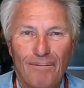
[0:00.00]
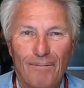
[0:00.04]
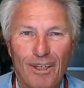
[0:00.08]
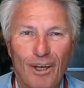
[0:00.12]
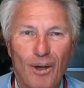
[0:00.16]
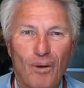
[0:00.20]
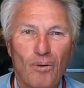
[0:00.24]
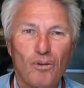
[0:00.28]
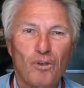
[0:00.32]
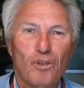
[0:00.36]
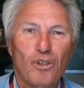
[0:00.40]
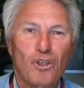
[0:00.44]

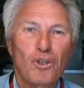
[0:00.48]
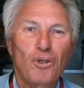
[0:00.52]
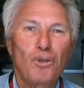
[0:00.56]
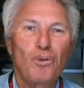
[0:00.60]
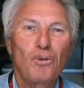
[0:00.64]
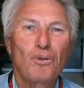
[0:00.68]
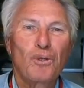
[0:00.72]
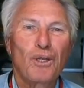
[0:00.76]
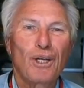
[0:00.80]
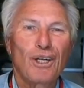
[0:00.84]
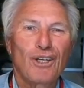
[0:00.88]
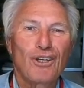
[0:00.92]
I'm the old
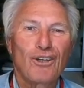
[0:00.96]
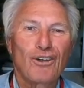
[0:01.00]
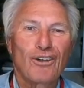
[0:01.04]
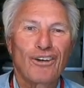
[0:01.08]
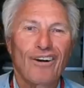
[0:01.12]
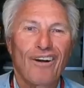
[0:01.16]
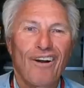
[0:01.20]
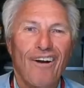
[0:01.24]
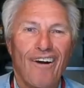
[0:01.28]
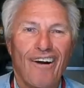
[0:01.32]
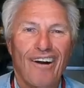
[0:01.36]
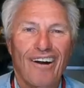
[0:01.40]
school
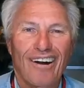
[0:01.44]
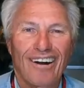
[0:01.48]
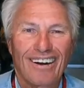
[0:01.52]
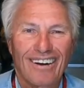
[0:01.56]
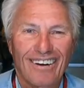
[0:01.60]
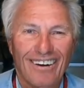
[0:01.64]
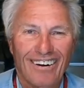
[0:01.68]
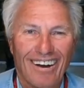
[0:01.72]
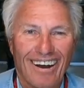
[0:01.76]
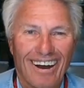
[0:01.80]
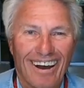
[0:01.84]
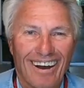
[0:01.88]
teacher at
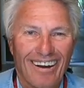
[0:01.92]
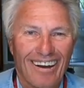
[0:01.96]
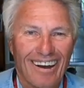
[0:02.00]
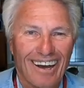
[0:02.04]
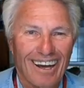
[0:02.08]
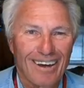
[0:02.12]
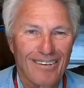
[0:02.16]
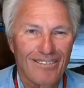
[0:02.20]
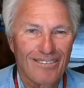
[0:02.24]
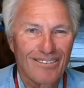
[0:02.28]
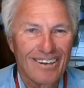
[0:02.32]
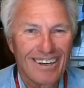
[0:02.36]
heart. You know how
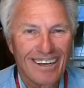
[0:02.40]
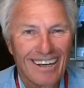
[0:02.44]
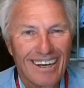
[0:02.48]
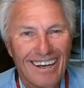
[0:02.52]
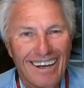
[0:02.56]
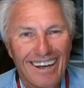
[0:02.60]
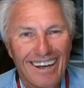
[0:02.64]
I am.